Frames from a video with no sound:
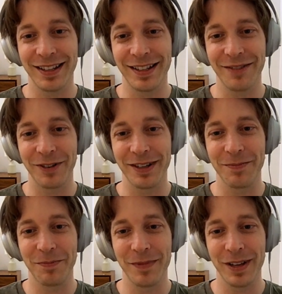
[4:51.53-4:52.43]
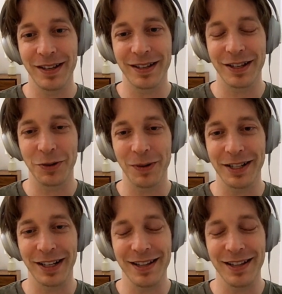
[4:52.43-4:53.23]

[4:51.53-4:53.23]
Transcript: a different uh, situation.